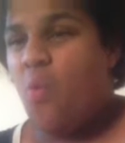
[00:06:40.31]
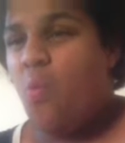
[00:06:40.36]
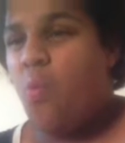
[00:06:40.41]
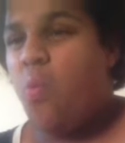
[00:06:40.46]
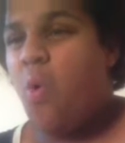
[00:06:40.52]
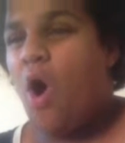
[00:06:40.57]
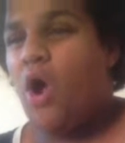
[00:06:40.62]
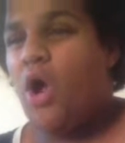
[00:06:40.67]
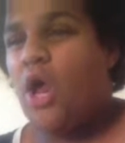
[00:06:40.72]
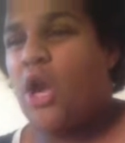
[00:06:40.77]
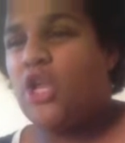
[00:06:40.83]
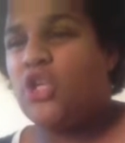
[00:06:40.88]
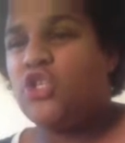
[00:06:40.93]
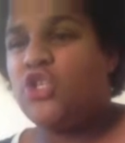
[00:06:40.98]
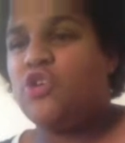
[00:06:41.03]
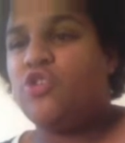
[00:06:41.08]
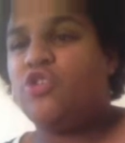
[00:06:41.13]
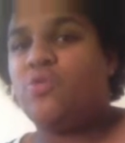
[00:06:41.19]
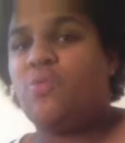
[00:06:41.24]
What colour of
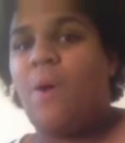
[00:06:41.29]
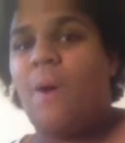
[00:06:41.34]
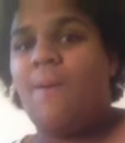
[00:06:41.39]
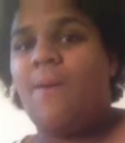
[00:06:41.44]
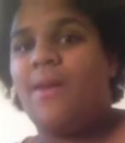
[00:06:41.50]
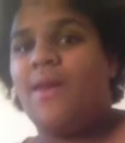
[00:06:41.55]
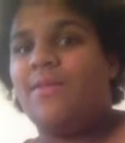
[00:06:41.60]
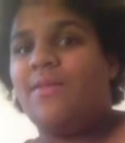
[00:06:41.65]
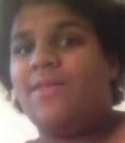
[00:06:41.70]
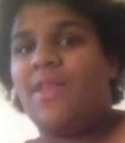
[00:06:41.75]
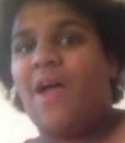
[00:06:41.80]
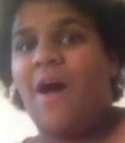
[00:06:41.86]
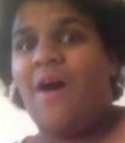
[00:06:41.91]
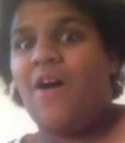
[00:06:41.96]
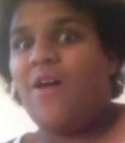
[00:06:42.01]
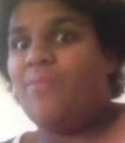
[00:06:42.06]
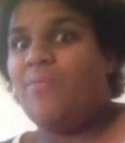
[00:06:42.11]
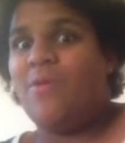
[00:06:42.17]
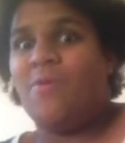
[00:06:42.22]
shoes are you wearing?
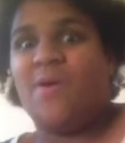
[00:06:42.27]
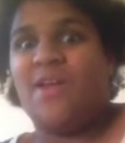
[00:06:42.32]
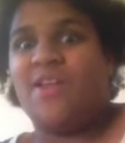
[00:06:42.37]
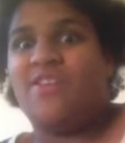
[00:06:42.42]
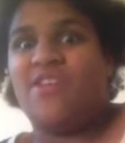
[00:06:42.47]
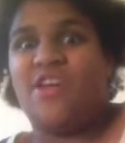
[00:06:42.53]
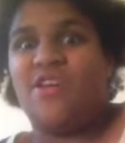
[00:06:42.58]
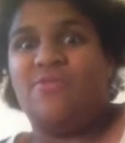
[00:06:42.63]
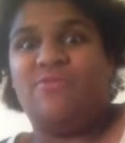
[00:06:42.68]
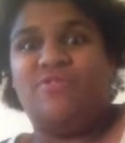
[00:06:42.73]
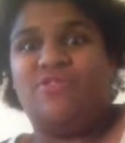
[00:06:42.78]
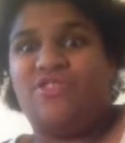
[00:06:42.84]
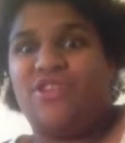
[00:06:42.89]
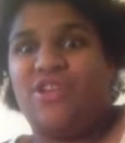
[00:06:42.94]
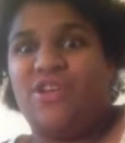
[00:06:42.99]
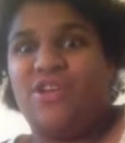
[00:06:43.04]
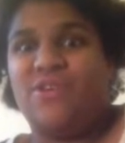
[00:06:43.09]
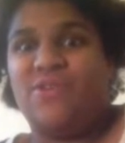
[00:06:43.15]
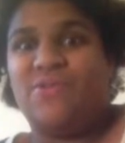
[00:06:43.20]
I'm not wearing no
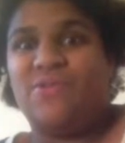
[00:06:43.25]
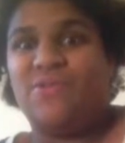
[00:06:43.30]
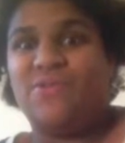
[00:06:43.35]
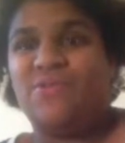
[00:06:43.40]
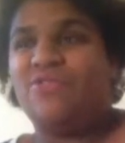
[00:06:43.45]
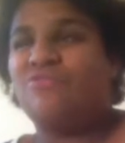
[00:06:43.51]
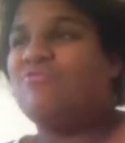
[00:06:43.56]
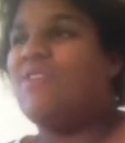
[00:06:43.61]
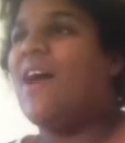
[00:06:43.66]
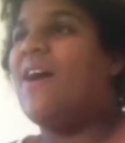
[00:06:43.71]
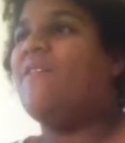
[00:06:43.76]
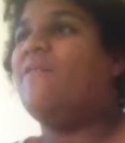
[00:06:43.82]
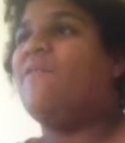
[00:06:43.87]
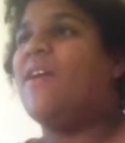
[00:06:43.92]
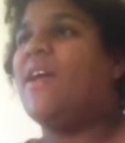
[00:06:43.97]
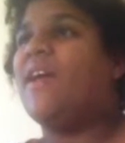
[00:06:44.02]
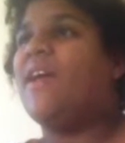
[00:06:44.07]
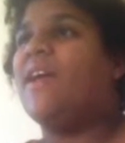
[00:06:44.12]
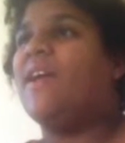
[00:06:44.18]
shoes.
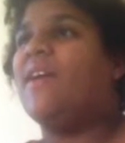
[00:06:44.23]
Ralphie!